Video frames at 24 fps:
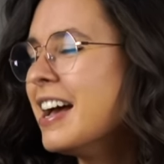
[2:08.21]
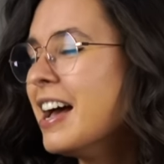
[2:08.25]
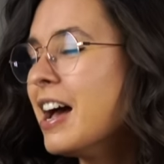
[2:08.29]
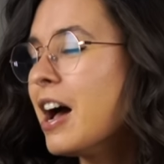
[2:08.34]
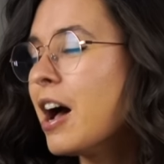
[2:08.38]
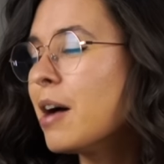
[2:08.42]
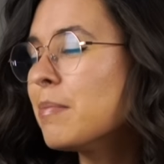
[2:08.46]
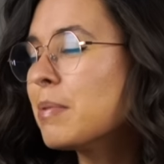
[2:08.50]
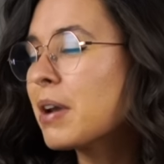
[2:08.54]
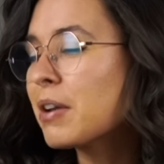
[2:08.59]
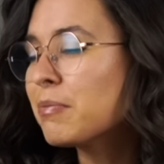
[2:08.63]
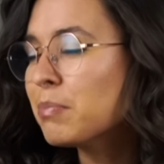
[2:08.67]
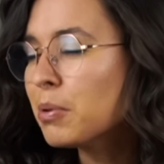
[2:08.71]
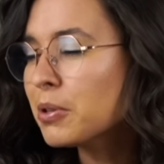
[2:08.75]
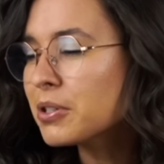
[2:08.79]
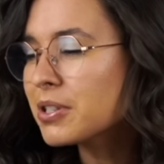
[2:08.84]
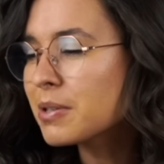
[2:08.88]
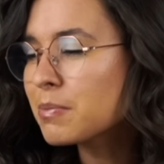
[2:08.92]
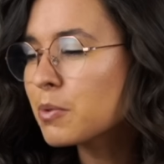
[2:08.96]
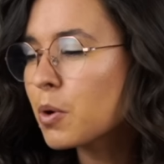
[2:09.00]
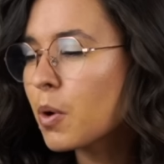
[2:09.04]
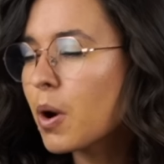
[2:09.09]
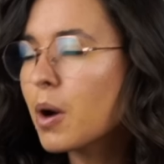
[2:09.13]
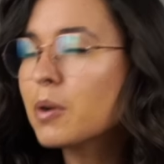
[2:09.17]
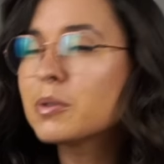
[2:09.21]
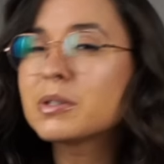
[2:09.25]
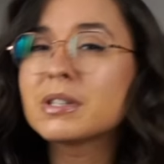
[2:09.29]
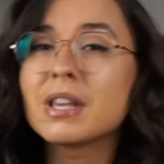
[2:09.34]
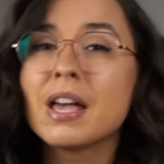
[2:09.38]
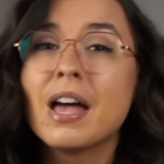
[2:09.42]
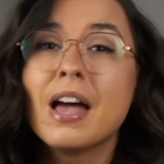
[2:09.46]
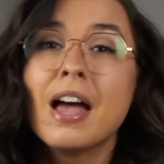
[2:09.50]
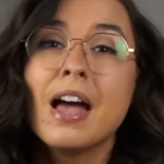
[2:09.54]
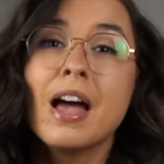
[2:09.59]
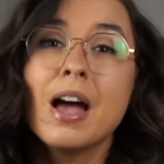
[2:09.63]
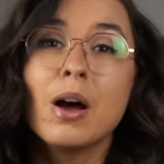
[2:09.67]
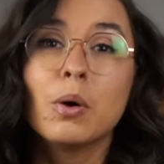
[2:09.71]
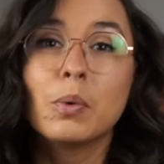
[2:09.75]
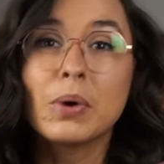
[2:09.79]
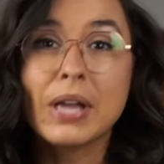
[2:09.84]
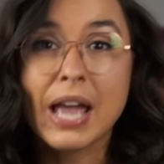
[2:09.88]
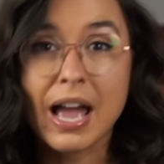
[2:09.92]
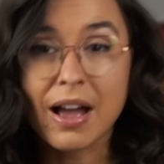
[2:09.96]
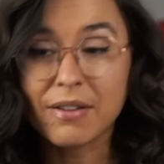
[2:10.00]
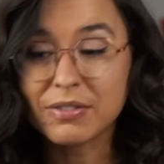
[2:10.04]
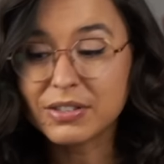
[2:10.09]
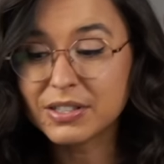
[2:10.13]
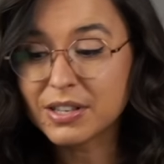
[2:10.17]
But I pulled some quotes. We
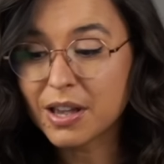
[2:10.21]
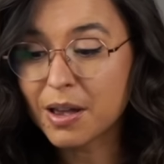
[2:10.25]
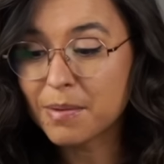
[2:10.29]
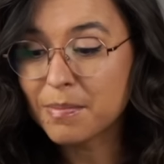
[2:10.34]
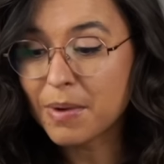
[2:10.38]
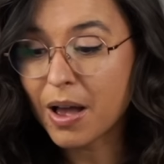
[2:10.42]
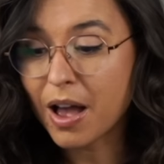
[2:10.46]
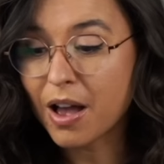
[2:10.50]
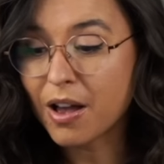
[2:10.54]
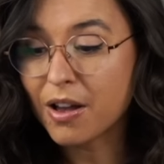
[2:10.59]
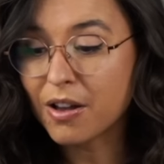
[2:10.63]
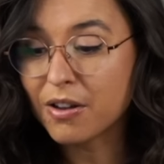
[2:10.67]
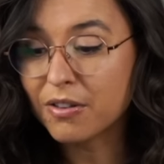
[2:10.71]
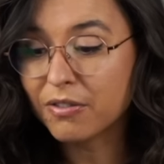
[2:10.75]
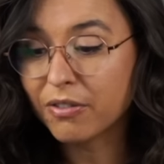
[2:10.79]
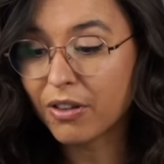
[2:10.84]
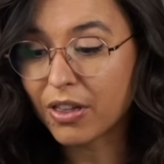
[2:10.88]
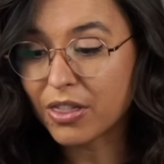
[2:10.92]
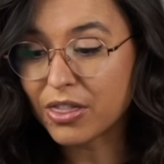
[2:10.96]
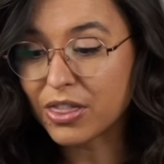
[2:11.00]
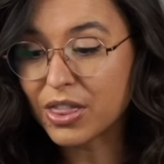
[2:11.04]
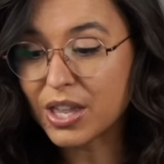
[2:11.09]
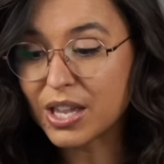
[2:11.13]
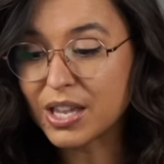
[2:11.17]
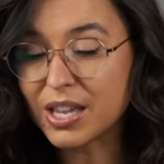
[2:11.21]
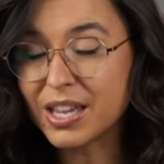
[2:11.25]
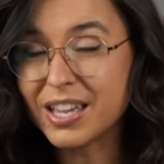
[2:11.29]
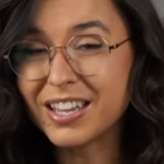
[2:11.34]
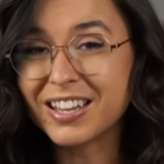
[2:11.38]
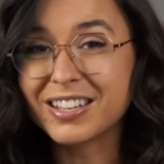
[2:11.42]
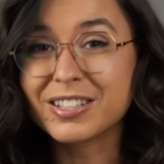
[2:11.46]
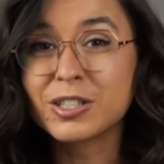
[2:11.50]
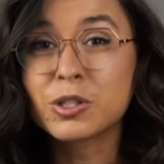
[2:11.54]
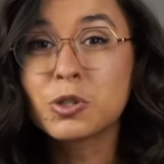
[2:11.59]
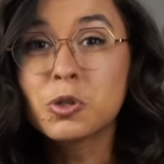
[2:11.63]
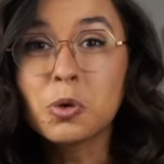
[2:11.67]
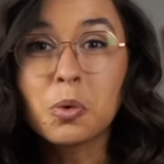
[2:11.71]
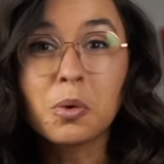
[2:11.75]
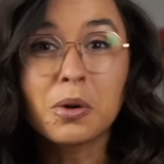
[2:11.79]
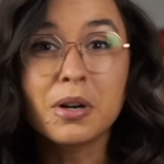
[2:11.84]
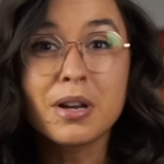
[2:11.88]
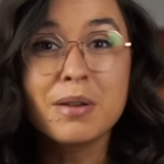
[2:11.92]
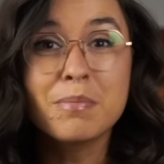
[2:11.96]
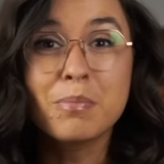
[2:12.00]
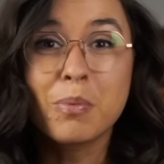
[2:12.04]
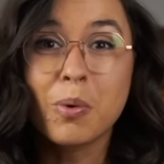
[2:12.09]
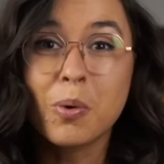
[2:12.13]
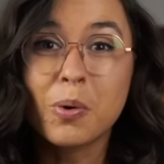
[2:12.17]
have some of the
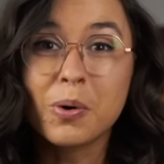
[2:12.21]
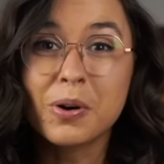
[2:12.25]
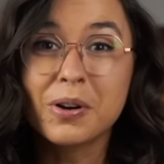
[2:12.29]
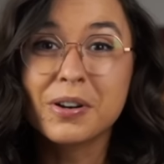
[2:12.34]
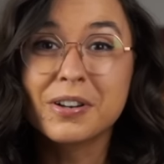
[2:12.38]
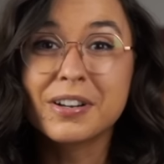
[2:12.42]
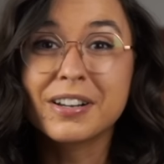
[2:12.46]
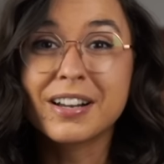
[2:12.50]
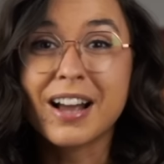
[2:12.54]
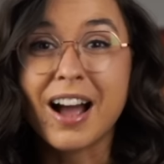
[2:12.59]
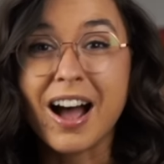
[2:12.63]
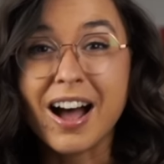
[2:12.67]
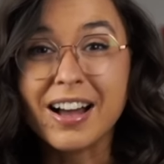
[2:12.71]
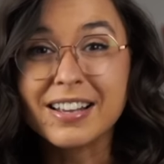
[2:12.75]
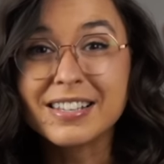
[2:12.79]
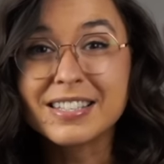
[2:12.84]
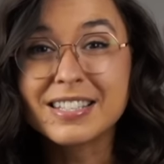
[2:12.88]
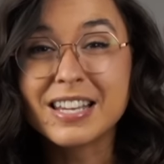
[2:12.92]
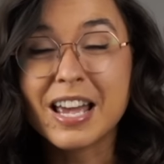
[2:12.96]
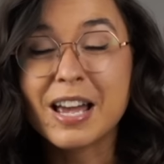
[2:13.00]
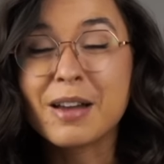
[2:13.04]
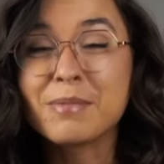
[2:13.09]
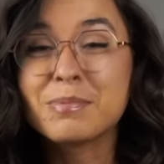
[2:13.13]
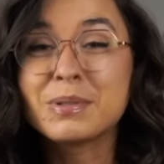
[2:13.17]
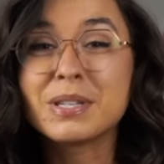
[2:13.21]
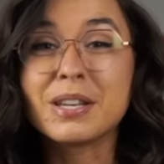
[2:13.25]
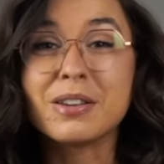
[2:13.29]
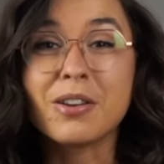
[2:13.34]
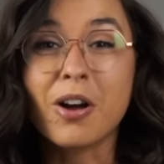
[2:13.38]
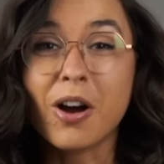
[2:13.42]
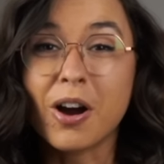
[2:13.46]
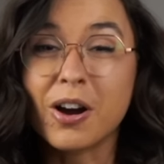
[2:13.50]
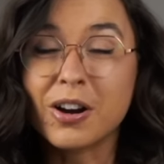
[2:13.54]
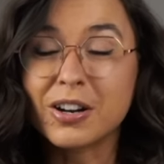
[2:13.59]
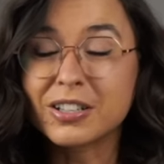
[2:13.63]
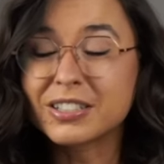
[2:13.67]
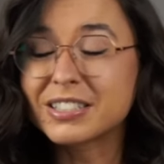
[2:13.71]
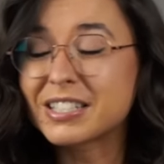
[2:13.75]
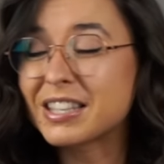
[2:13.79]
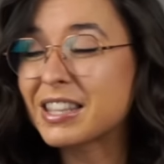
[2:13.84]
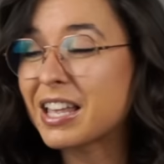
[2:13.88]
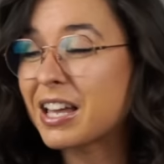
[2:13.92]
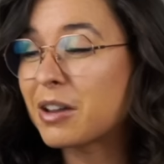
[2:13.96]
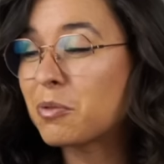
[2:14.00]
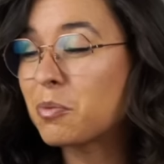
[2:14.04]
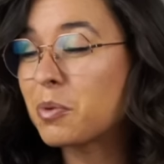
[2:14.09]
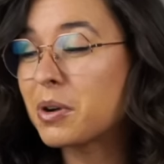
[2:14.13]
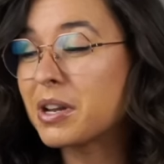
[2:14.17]
storyboard concepts and art
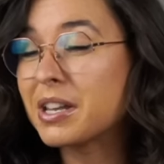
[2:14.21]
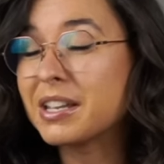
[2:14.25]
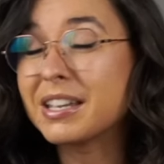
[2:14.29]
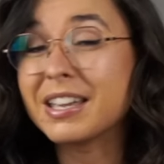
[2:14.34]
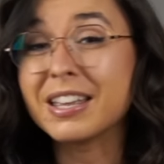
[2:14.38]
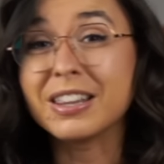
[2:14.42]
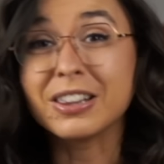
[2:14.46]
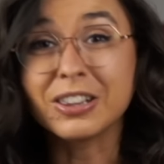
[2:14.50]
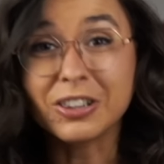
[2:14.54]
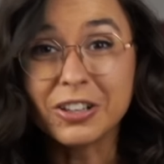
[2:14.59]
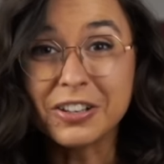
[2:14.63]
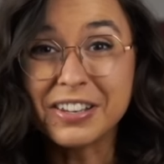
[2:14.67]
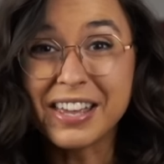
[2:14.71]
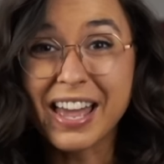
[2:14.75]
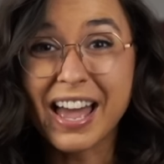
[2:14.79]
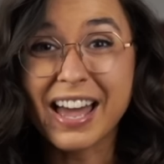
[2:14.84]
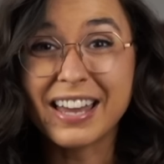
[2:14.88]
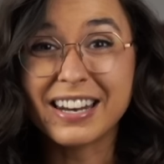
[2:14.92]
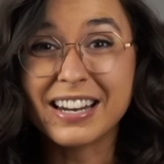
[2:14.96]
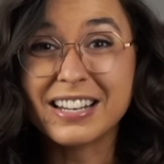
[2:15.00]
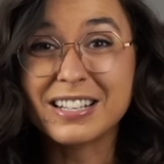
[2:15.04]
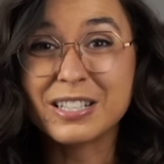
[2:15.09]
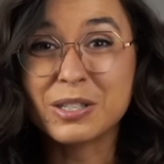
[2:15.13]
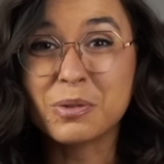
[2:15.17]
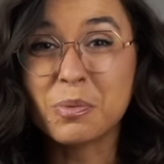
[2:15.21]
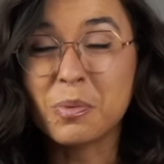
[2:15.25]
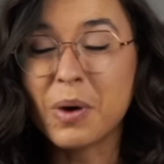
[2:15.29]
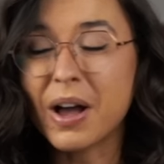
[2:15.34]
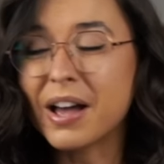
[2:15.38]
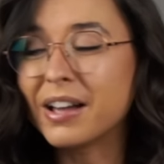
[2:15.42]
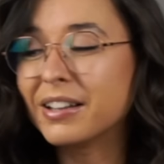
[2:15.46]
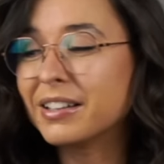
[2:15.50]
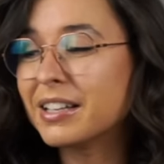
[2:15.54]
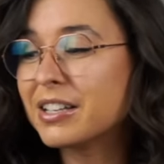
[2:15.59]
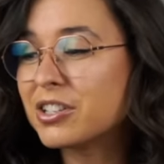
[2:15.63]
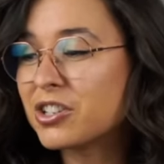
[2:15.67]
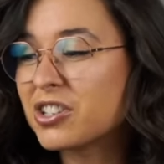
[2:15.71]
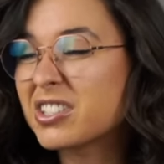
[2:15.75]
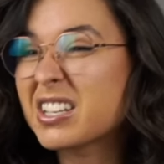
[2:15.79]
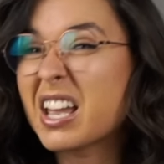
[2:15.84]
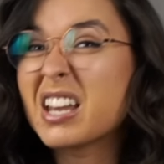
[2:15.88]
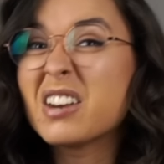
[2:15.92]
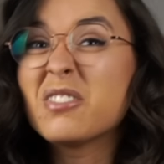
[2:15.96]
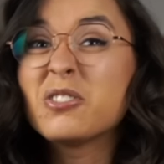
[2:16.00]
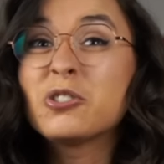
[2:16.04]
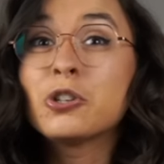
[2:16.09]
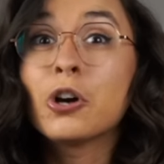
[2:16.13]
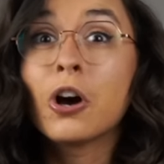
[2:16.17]
that we can look at as well and just
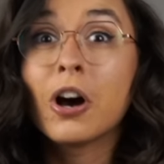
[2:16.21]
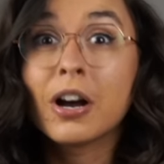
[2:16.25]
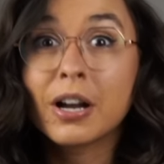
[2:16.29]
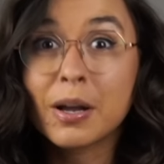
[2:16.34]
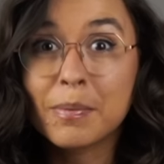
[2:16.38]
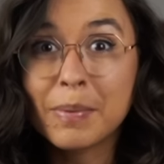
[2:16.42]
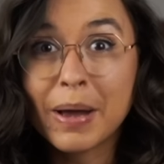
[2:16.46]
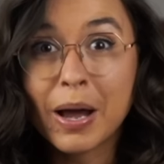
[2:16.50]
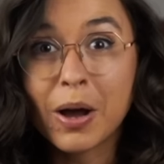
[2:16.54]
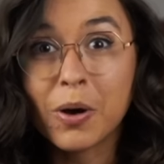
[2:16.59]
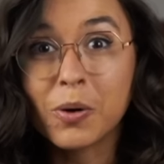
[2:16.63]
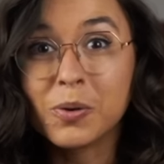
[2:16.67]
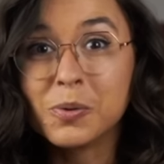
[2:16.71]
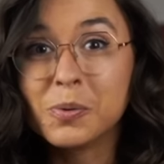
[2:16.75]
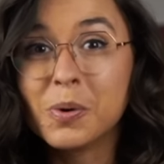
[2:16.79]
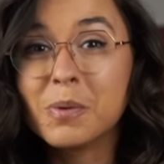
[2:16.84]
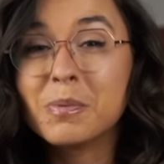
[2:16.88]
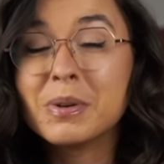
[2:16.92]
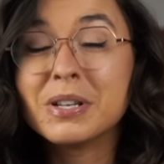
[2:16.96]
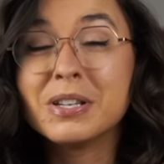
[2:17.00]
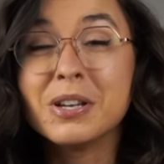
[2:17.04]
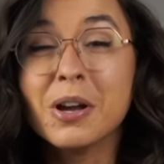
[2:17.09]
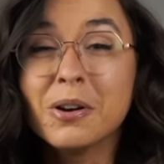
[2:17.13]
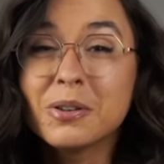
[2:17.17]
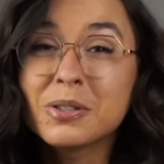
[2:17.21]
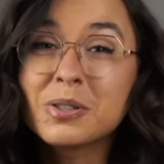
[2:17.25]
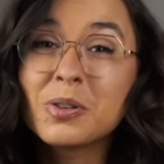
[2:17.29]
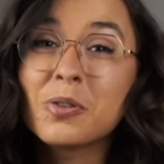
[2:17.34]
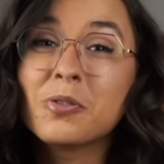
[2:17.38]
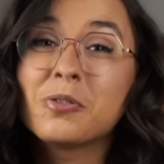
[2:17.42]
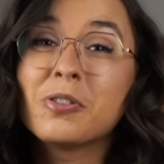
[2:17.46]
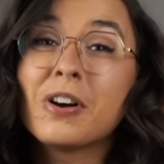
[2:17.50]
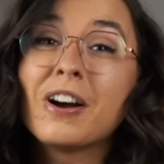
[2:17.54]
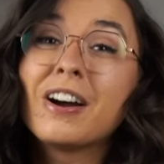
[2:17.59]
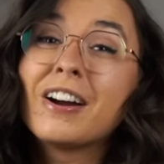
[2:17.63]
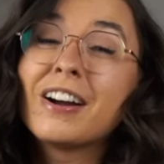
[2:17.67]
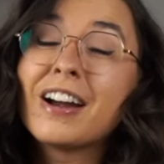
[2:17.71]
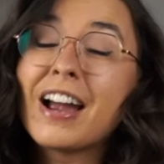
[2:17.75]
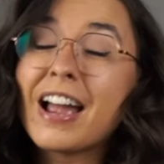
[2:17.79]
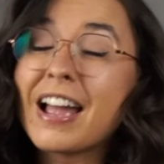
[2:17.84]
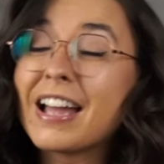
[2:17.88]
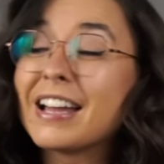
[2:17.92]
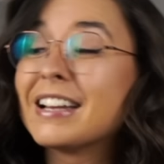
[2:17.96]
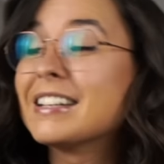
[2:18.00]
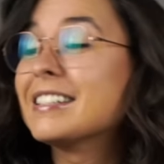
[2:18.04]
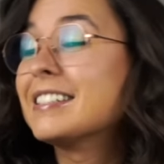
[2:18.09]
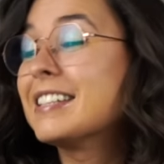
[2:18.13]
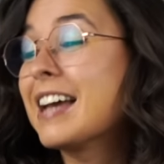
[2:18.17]
kind of talk about what we know so far
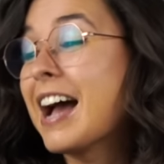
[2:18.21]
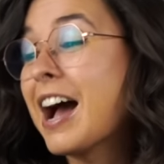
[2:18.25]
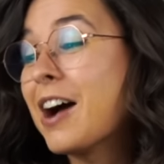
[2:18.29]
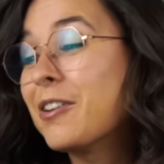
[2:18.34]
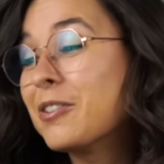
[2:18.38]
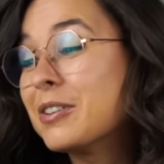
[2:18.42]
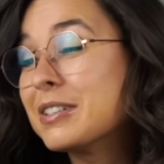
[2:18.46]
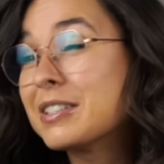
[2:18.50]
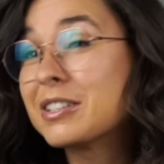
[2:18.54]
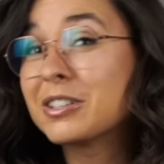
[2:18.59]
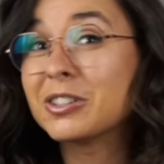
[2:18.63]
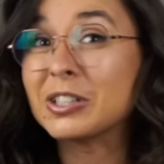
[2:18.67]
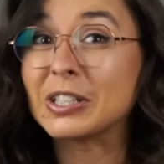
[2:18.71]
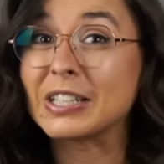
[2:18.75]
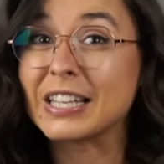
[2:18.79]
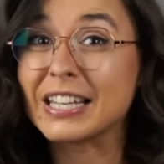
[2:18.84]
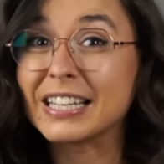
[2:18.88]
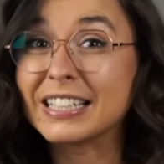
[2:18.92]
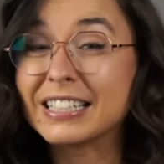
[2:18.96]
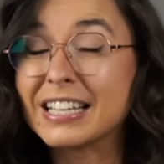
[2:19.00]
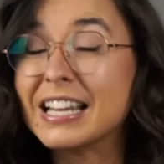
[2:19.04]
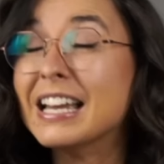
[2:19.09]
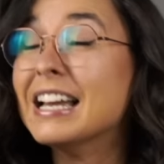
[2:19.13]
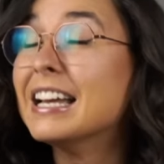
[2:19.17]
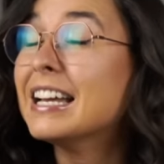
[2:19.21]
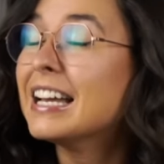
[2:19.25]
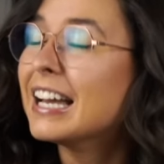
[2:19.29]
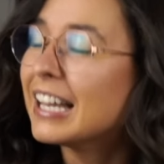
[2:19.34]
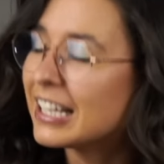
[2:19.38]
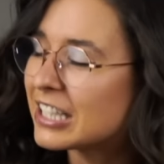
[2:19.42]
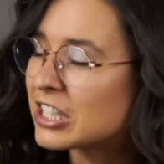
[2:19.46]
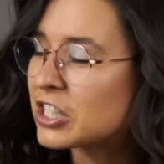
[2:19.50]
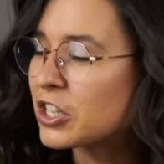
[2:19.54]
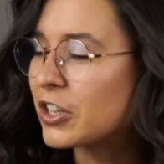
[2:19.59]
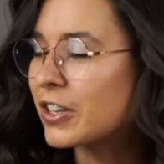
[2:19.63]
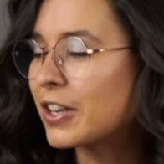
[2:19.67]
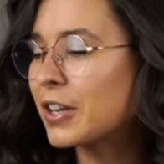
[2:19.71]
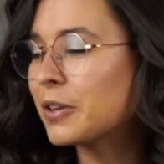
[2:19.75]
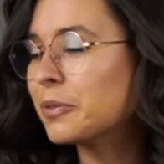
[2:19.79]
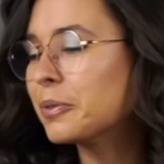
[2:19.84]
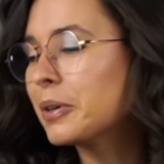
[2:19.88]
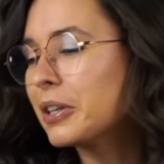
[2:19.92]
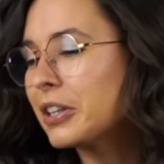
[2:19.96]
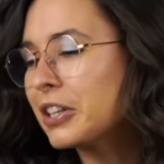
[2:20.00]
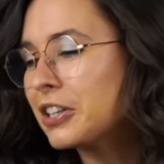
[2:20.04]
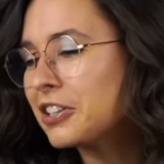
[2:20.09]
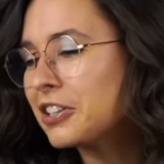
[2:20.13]
and how it's looking. It's looking really